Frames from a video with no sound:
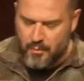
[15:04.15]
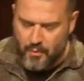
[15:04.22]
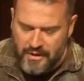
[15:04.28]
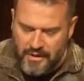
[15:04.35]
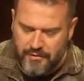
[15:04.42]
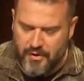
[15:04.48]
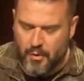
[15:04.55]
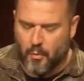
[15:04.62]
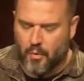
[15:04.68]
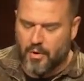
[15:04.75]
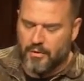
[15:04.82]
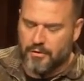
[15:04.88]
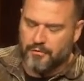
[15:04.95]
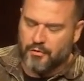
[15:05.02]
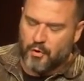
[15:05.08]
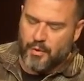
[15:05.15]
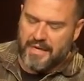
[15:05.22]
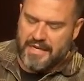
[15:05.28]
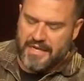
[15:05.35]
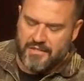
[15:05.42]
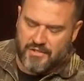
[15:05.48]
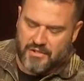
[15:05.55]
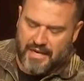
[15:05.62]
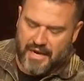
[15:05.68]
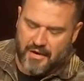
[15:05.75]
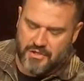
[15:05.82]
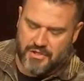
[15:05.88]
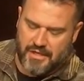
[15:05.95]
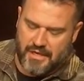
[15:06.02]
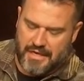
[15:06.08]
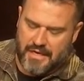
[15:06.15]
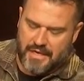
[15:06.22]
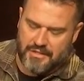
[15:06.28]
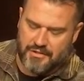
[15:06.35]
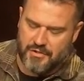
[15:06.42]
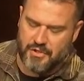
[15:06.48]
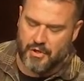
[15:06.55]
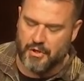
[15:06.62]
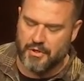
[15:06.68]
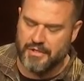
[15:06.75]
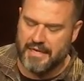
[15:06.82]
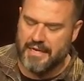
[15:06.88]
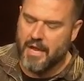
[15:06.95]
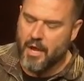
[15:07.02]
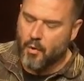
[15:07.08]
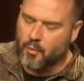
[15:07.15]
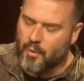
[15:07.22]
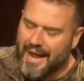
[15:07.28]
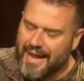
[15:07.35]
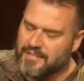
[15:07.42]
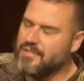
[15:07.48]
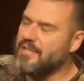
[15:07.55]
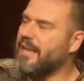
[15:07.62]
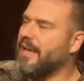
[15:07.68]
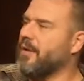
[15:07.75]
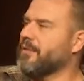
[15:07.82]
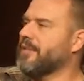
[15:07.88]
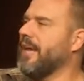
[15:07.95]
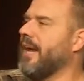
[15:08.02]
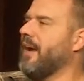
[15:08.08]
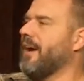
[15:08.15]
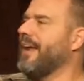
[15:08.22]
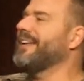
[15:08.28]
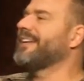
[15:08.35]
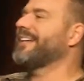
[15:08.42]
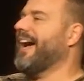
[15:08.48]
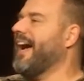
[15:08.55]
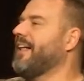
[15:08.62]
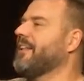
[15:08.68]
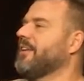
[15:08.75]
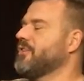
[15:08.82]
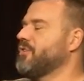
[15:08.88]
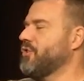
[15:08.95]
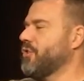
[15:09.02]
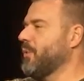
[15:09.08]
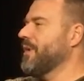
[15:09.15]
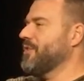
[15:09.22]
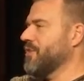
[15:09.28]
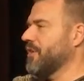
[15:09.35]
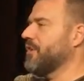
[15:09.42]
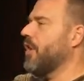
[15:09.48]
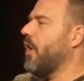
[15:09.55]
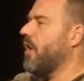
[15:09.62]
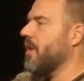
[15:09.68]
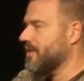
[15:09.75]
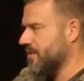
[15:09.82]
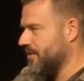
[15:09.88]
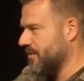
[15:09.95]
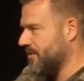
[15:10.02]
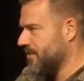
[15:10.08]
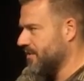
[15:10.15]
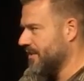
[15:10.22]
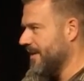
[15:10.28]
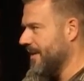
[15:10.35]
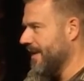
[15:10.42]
We live in a world of greed, scarcity, uncertainty, rising healthcare and college tuition costs.